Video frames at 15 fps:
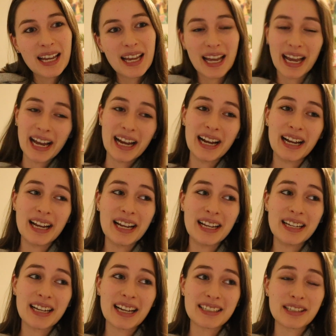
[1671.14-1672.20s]

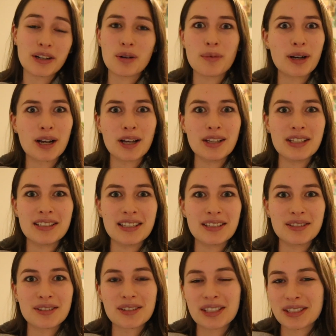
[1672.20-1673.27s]
and I said, oh my god, this
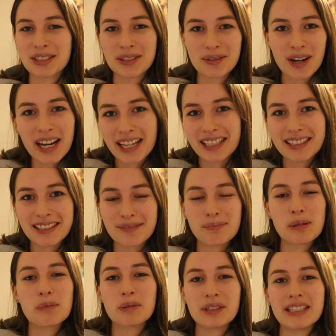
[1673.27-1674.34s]
is great.
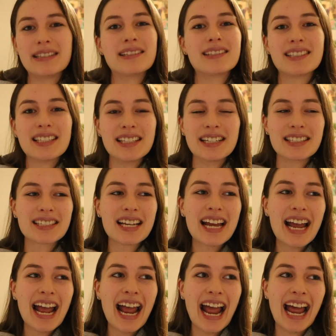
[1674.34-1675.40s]
People need to see this.
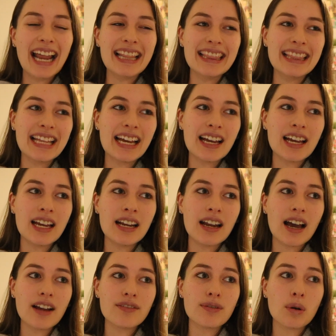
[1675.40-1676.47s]
And then
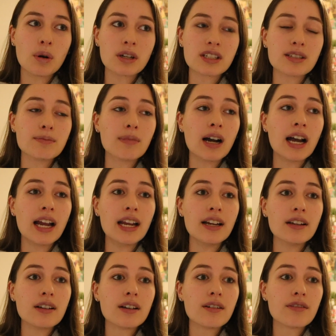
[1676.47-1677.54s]
I forced my
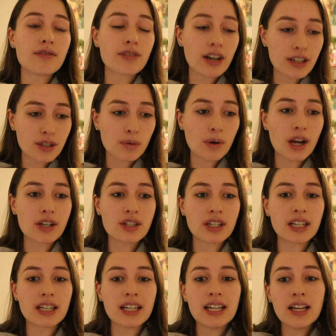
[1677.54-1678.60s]
friend to watch
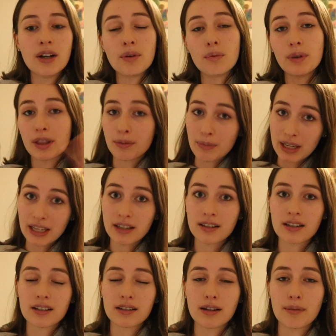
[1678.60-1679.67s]
it with me,
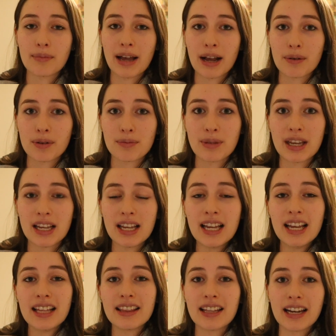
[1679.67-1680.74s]
come back with me.
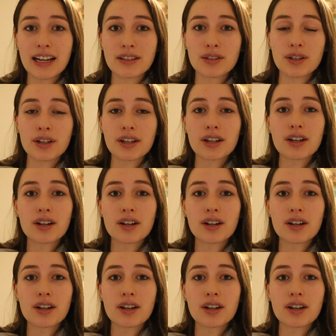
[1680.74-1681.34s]
Then I took